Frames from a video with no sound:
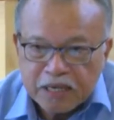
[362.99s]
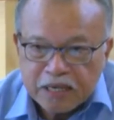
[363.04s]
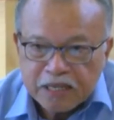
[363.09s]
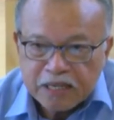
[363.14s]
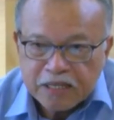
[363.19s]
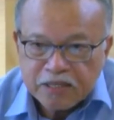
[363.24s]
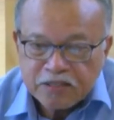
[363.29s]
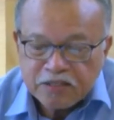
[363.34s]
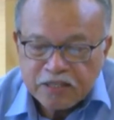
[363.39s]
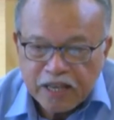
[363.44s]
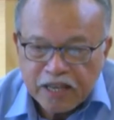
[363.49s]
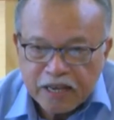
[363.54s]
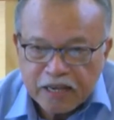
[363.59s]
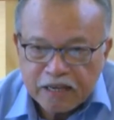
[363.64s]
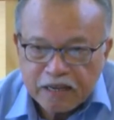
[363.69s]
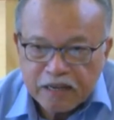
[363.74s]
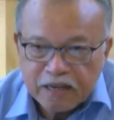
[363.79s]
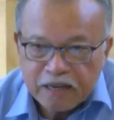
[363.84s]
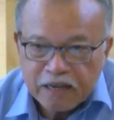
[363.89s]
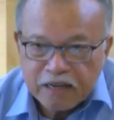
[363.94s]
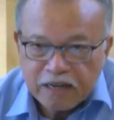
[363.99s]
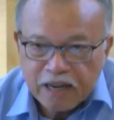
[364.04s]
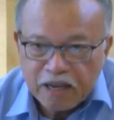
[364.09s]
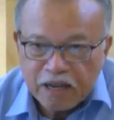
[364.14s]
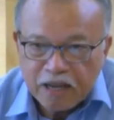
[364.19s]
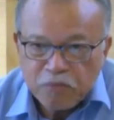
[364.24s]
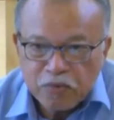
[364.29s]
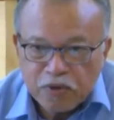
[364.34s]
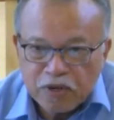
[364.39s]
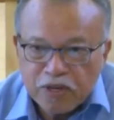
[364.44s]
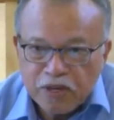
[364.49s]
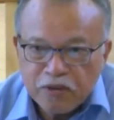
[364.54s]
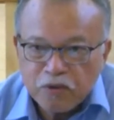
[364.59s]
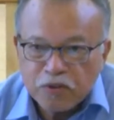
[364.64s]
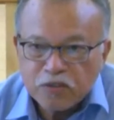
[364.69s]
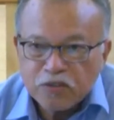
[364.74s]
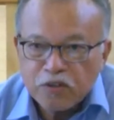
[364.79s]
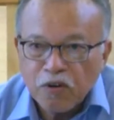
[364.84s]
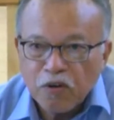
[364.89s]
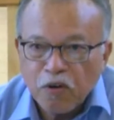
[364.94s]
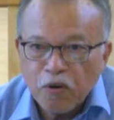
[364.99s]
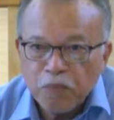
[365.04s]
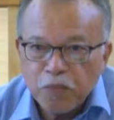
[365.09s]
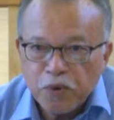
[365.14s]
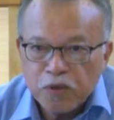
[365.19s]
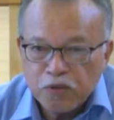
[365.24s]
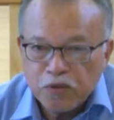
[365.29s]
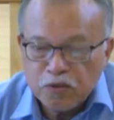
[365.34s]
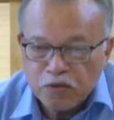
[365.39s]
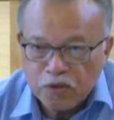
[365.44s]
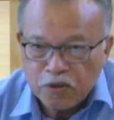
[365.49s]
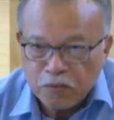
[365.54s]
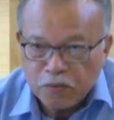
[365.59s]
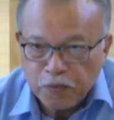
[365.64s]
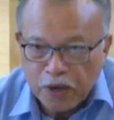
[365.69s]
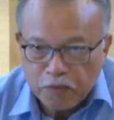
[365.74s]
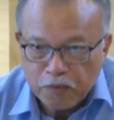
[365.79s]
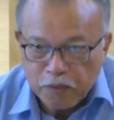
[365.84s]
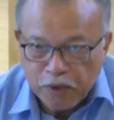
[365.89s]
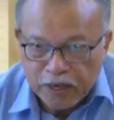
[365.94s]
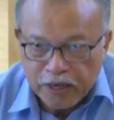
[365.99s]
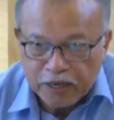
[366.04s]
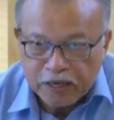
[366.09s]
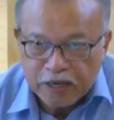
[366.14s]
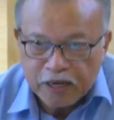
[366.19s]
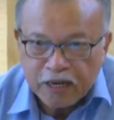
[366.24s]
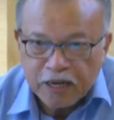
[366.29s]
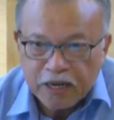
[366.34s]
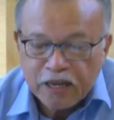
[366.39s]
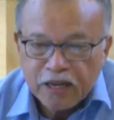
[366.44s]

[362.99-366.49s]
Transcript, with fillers: is that library was not open to the public.